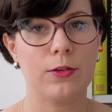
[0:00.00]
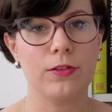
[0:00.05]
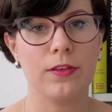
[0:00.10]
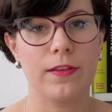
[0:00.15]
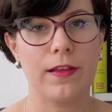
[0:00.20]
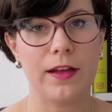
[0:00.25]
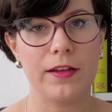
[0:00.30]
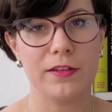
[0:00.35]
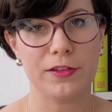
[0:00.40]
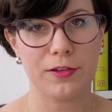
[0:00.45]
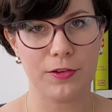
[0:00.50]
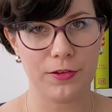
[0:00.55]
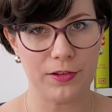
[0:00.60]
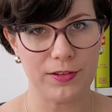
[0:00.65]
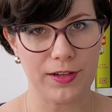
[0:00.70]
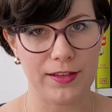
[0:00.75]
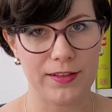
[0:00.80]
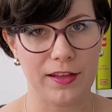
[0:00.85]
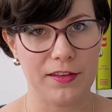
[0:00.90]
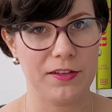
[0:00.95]
an online
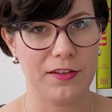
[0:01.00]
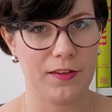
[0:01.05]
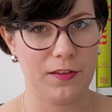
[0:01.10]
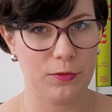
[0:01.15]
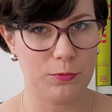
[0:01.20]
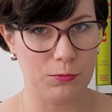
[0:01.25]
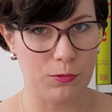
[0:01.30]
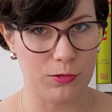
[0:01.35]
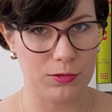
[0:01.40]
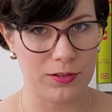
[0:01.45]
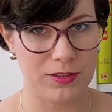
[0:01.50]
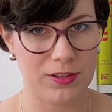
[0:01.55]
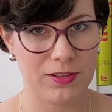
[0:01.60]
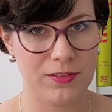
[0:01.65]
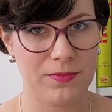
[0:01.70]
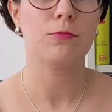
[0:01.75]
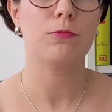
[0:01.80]
color analysis work?